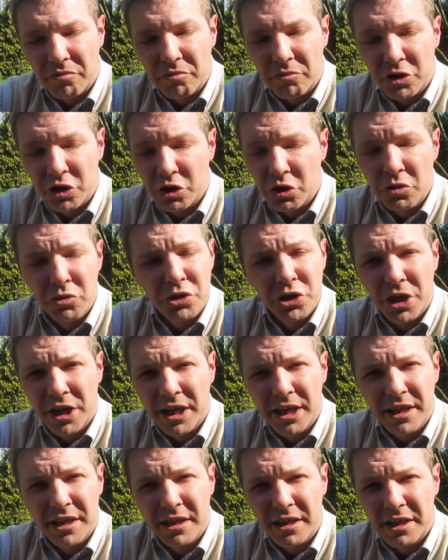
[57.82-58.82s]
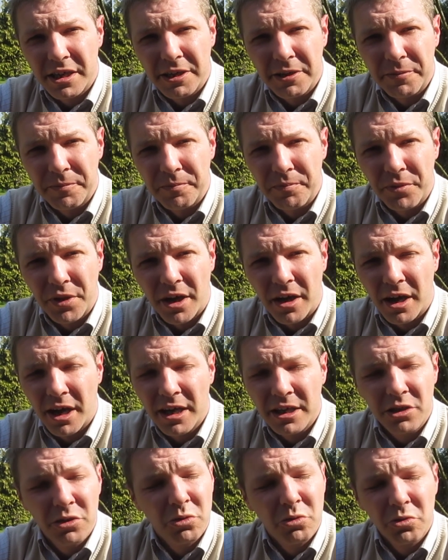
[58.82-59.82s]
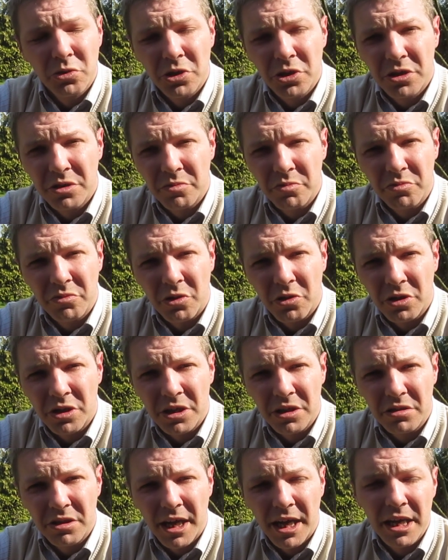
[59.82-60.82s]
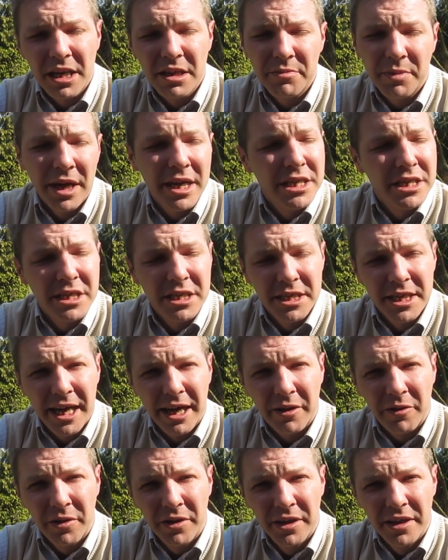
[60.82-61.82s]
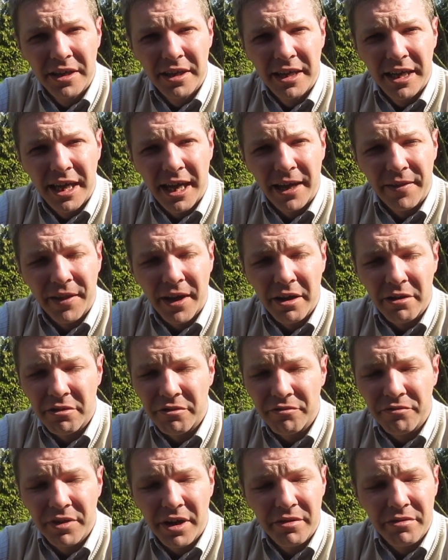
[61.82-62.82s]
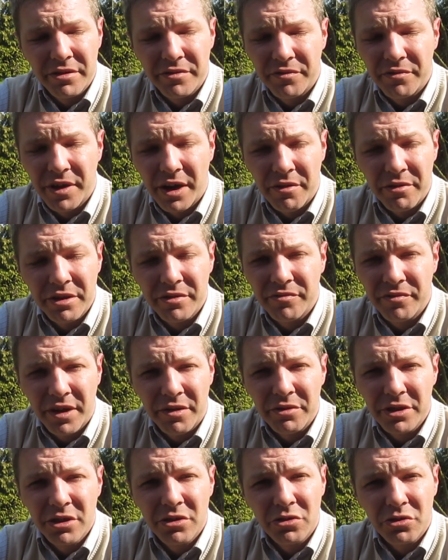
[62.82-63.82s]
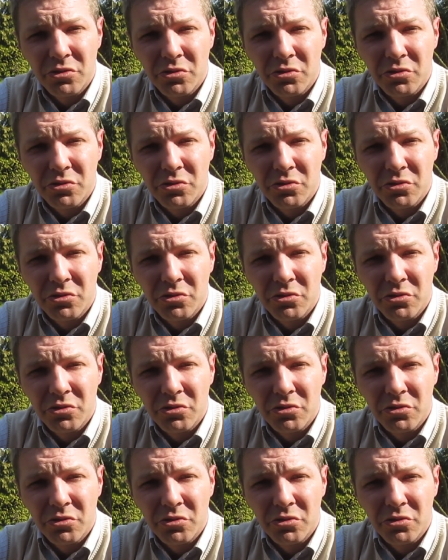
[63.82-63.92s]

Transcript: hugely. I talk to them on a daily basis now, and they are a very, very, very good